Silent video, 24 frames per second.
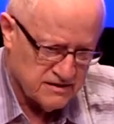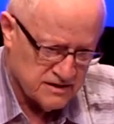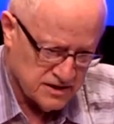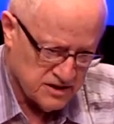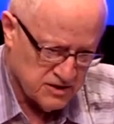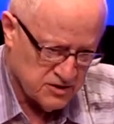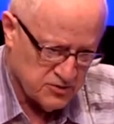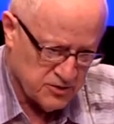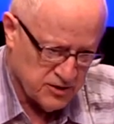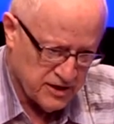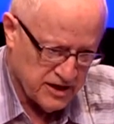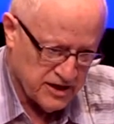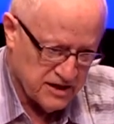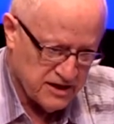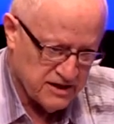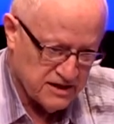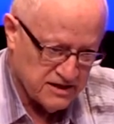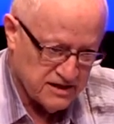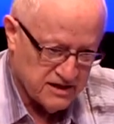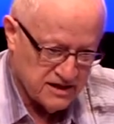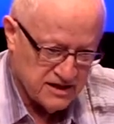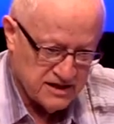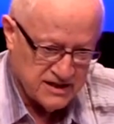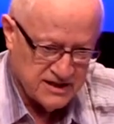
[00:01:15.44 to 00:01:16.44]
in a
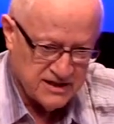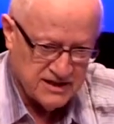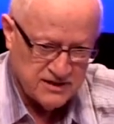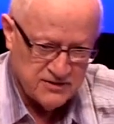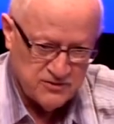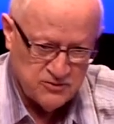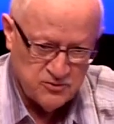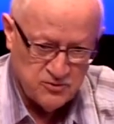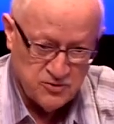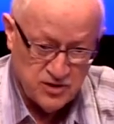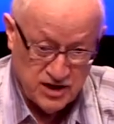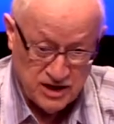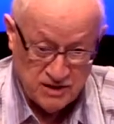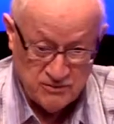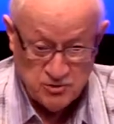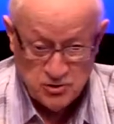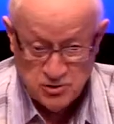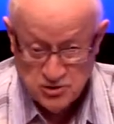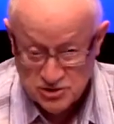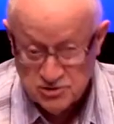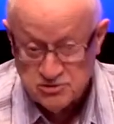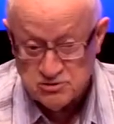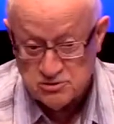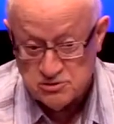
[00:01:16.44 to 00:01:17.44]
way, uh, what I'm
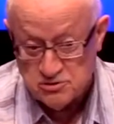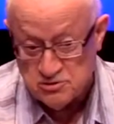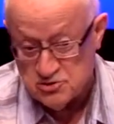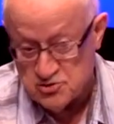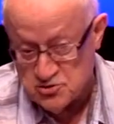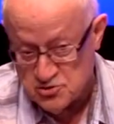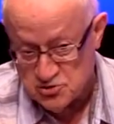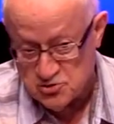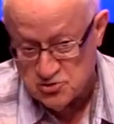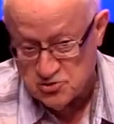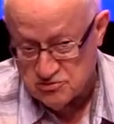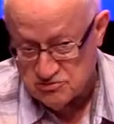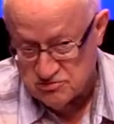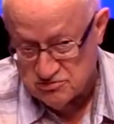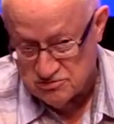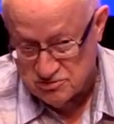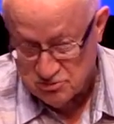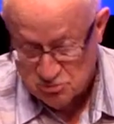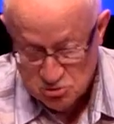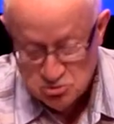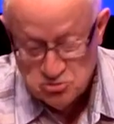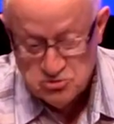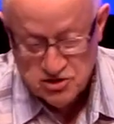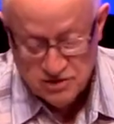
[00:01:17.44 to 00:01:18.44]
going to do is to
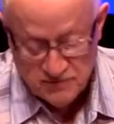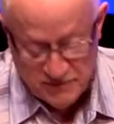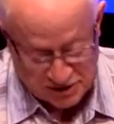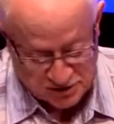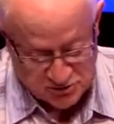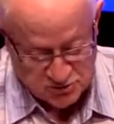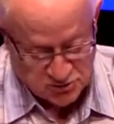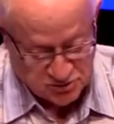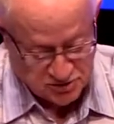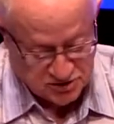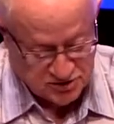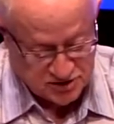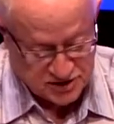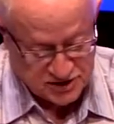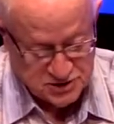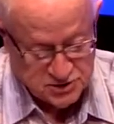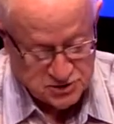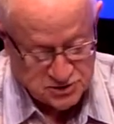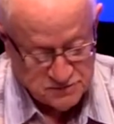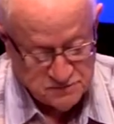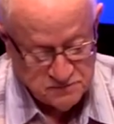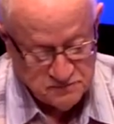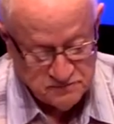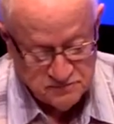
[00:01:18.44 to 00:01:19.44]
do some
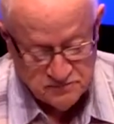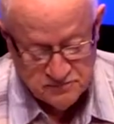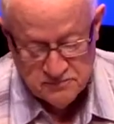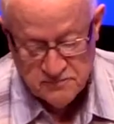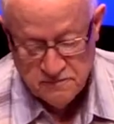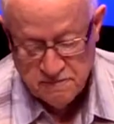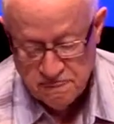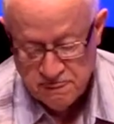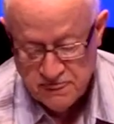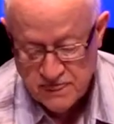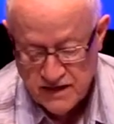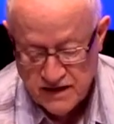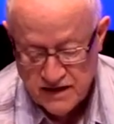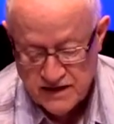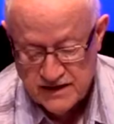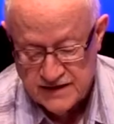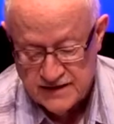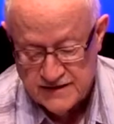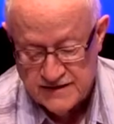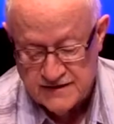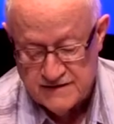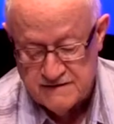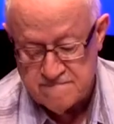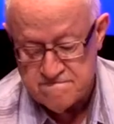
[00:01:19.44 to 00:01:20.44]
exhortation,
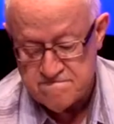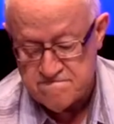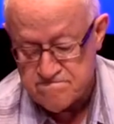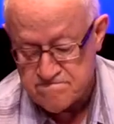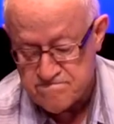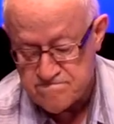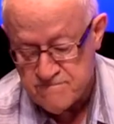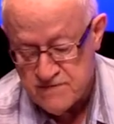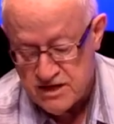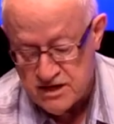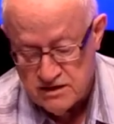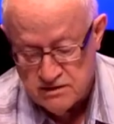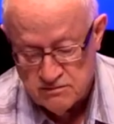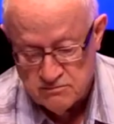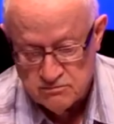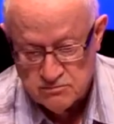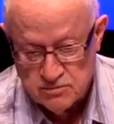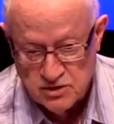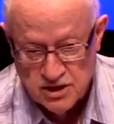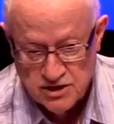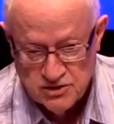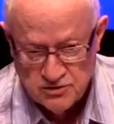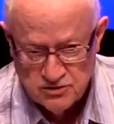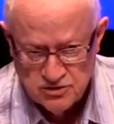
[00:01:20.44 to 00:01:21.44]
um,
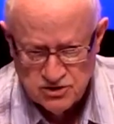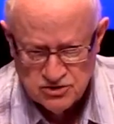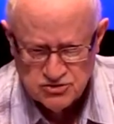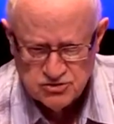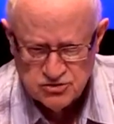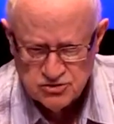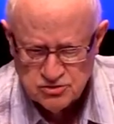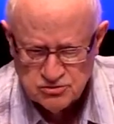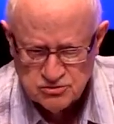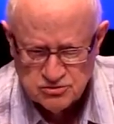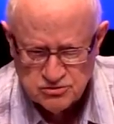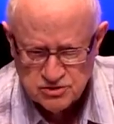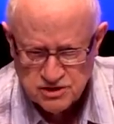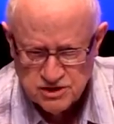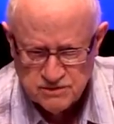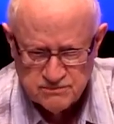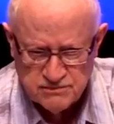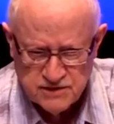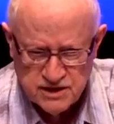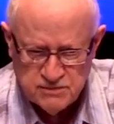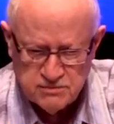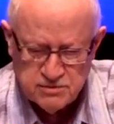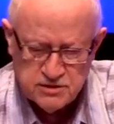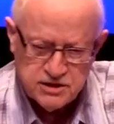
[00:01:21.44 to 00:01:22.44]
but also to
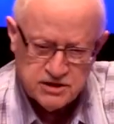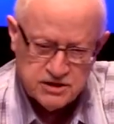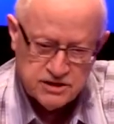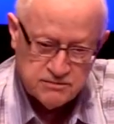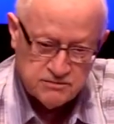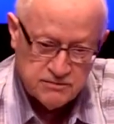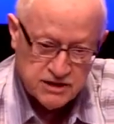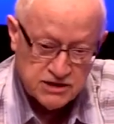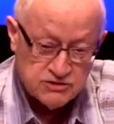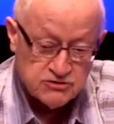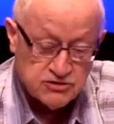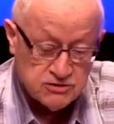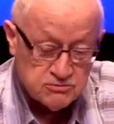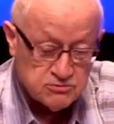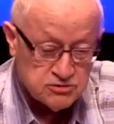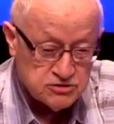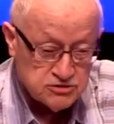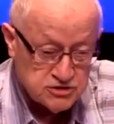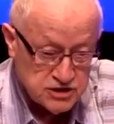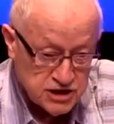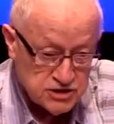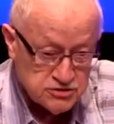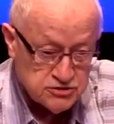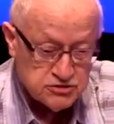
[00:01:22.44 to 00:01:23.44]
maybe make some
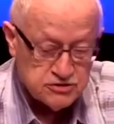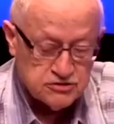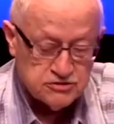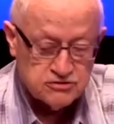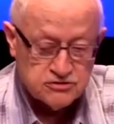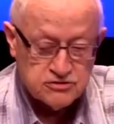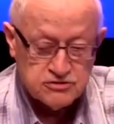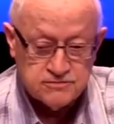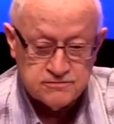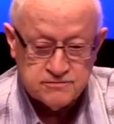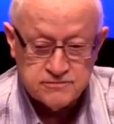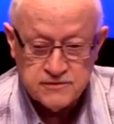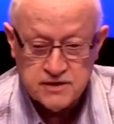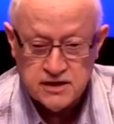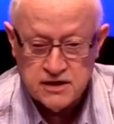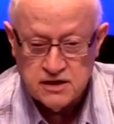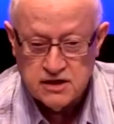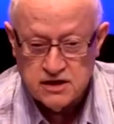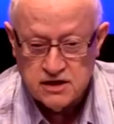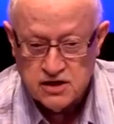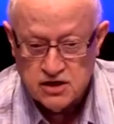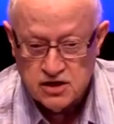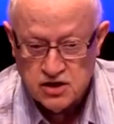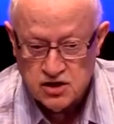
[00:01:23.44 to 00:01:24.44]
suggestions
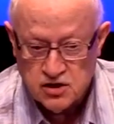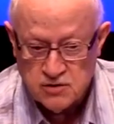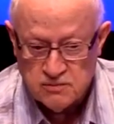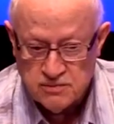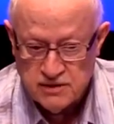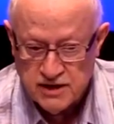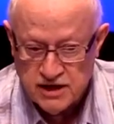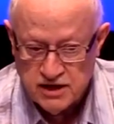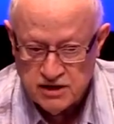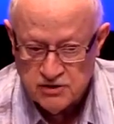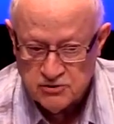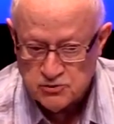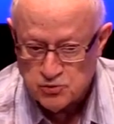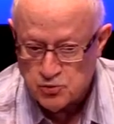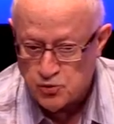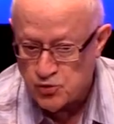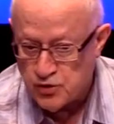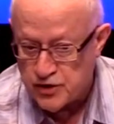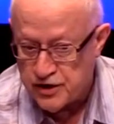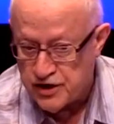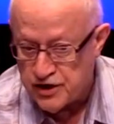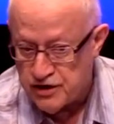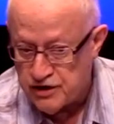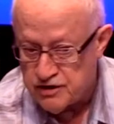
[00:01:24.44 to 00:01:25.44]
about
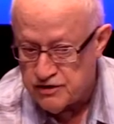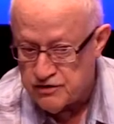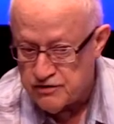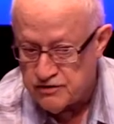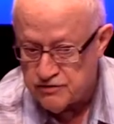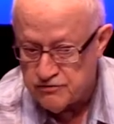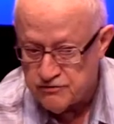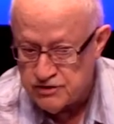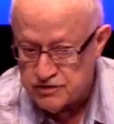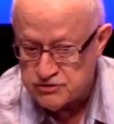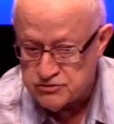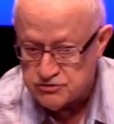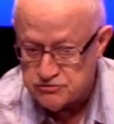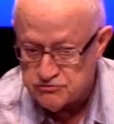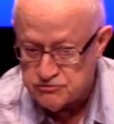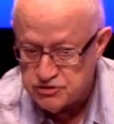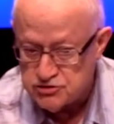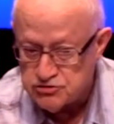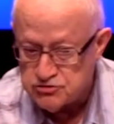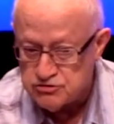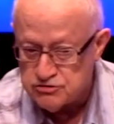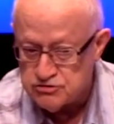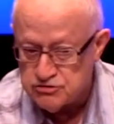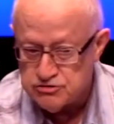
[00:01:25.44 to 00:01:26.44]
where rest
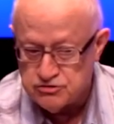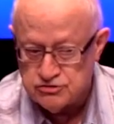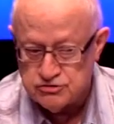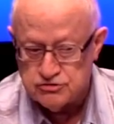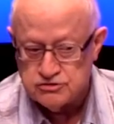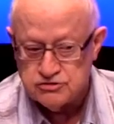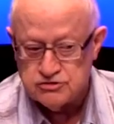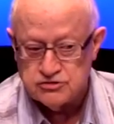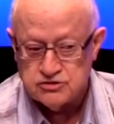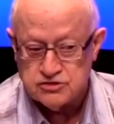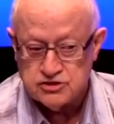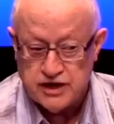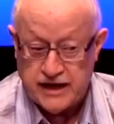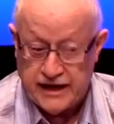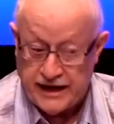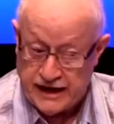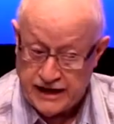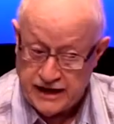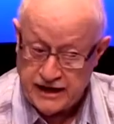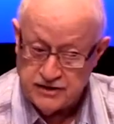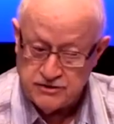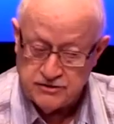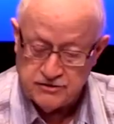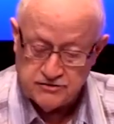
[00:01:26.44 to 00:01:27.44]
researchers
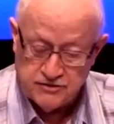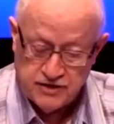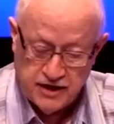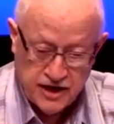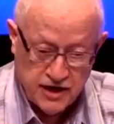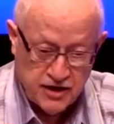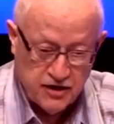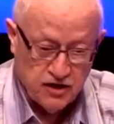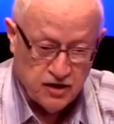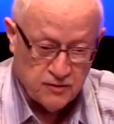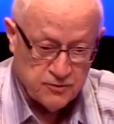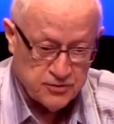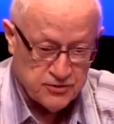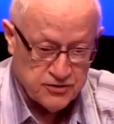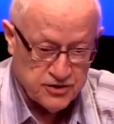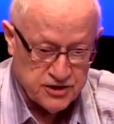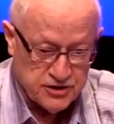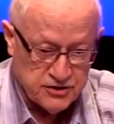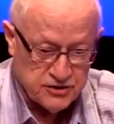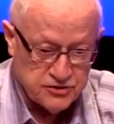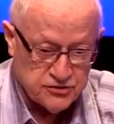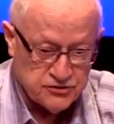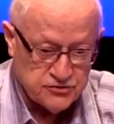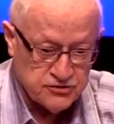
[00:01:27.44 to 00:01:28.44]
and tank
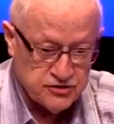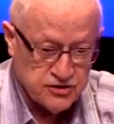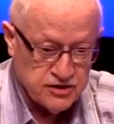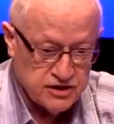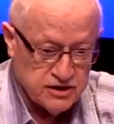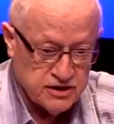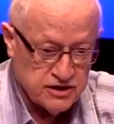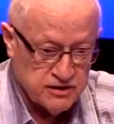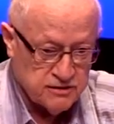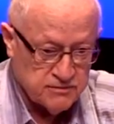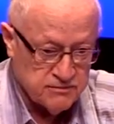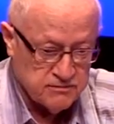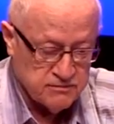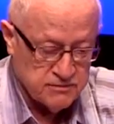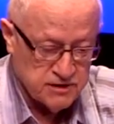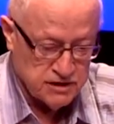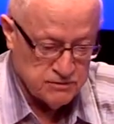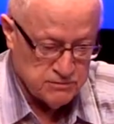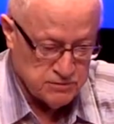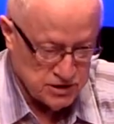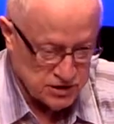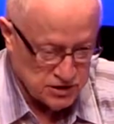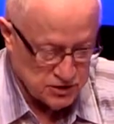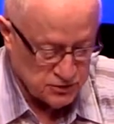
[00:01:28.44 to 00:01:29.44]
operators may
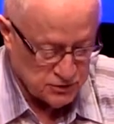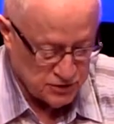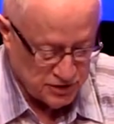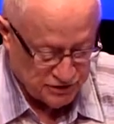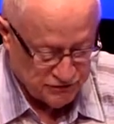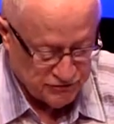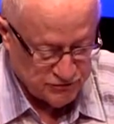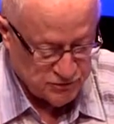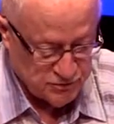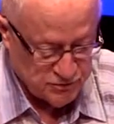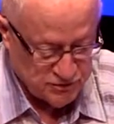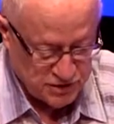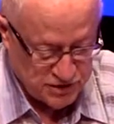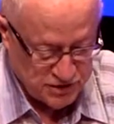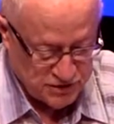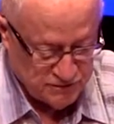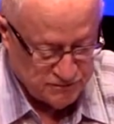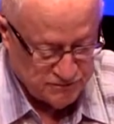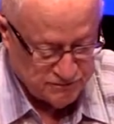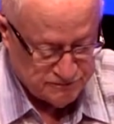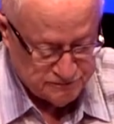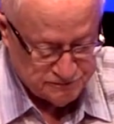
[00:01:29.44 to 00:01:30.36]
be going from here.